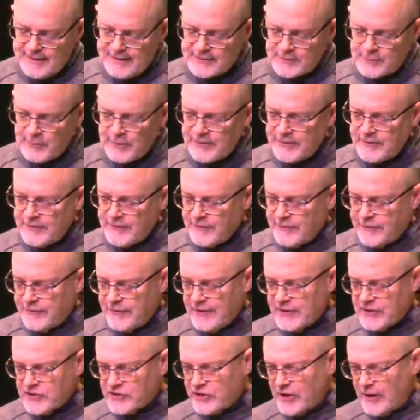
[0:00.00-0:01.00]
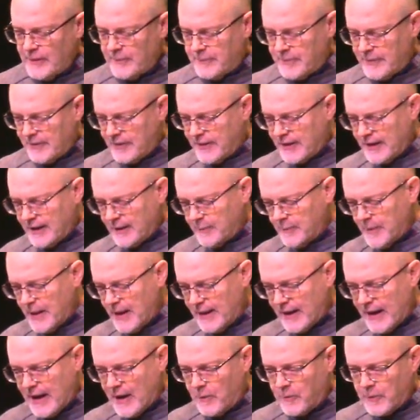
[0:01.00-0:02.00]
As we finish up and think
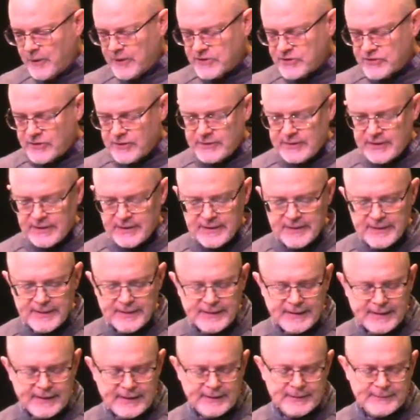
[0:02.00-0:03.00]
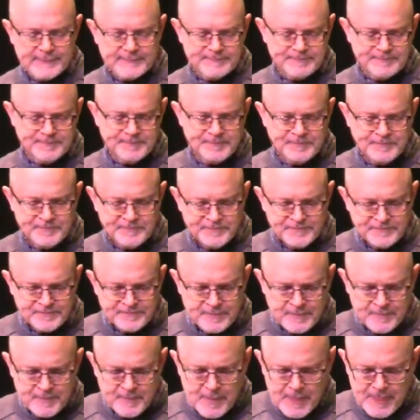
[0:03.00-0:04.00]
about how we should um,
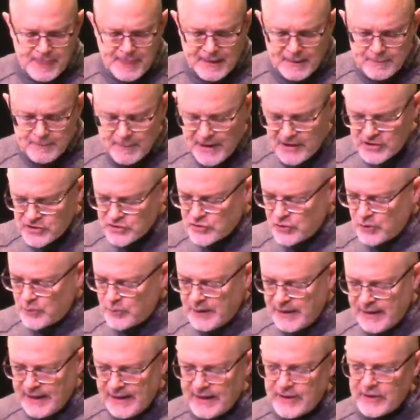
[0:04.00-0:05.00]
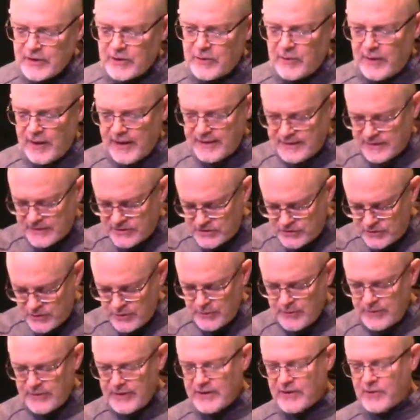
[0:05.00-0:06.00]
make sure we integrate this
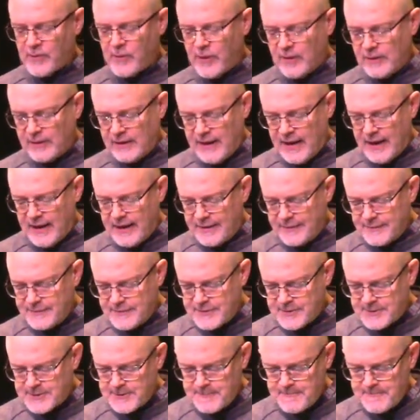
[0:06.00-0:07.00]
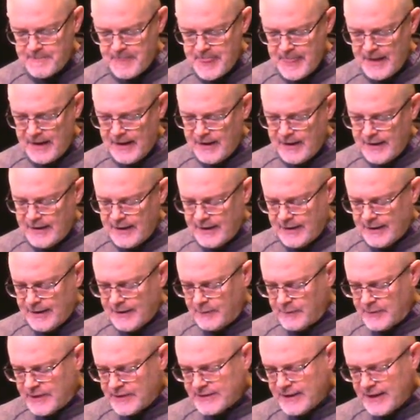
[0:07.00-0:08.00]
truth into our lives,
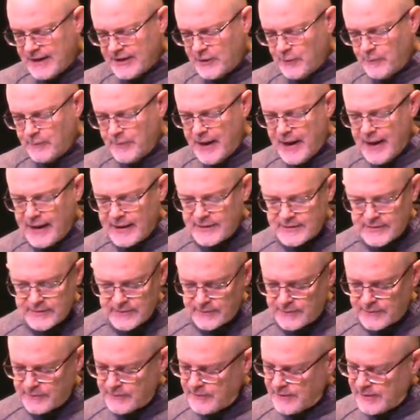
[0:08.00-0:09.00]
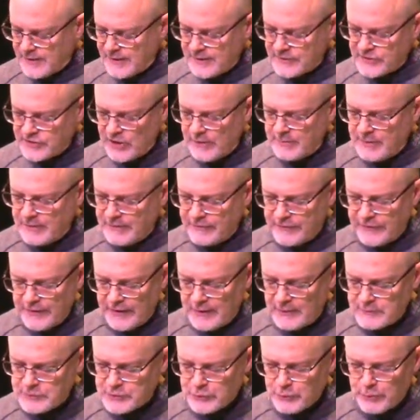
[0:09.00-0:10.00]
I want to take you back to uh, J.B.
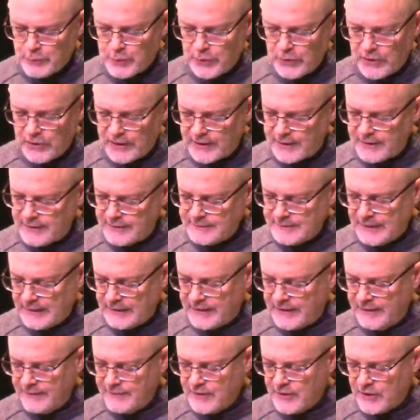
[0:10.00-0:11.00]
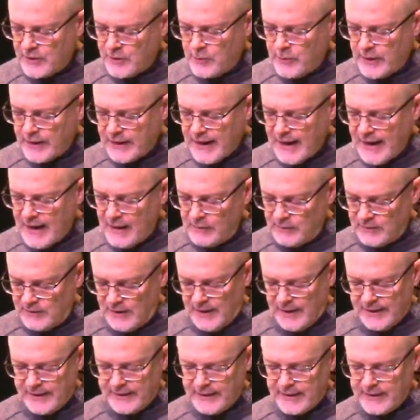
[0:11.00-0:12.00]
Phillips' book. I'll give you a quick
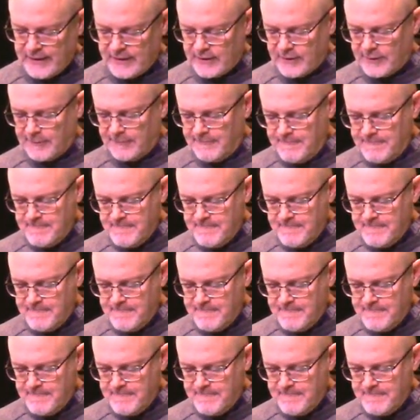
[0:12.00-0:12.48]
outline here.